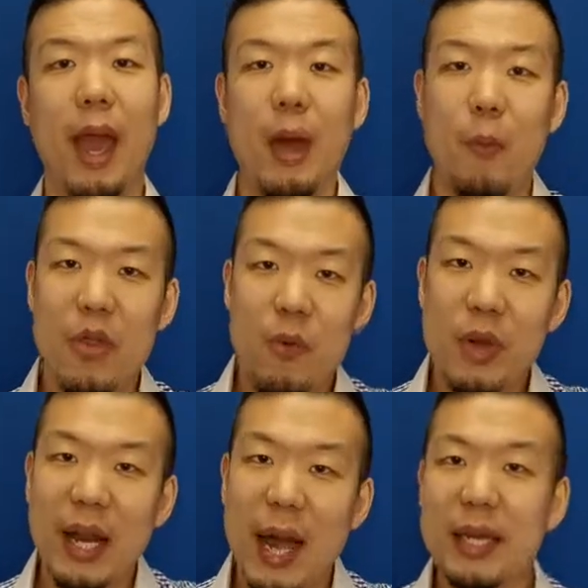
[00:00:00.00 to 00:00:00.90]
And whether
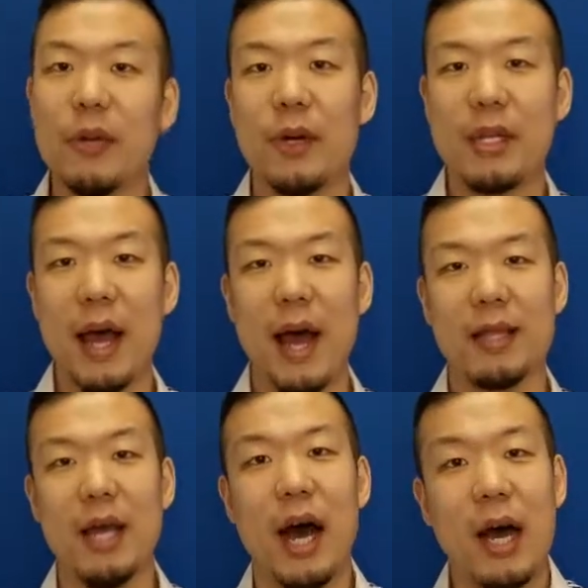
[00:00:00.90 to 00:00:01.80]
we like it or
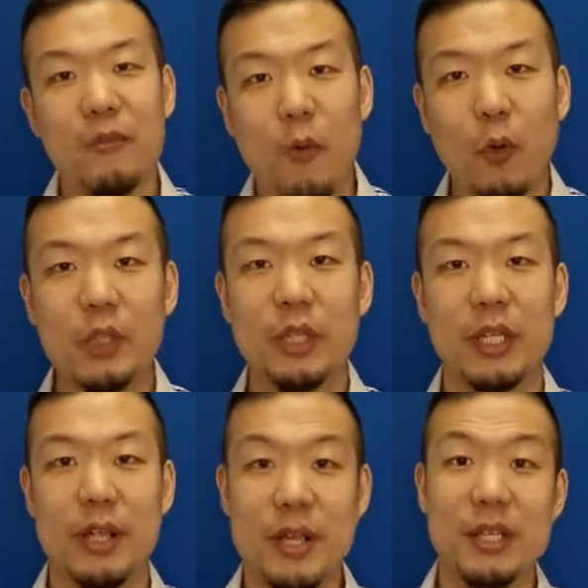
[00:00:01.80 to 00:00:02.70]
not,
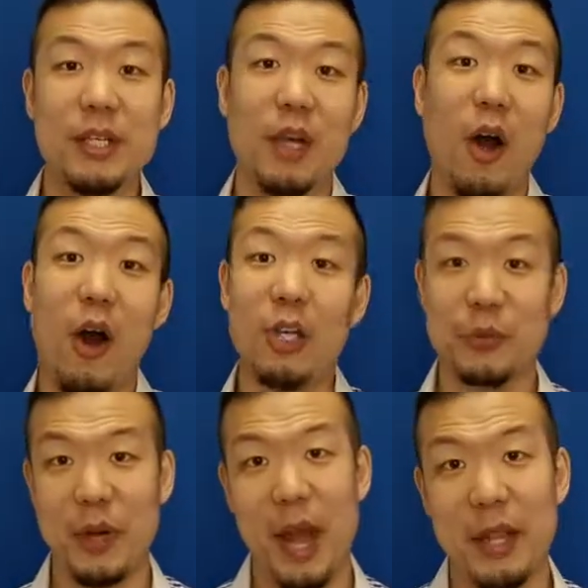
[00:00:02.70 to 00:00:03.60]
unfortunately, this is a
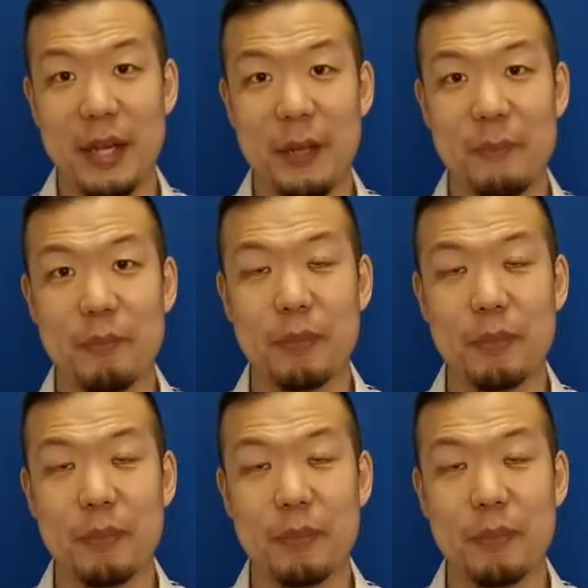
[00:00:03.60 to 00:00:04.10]
harsh reality.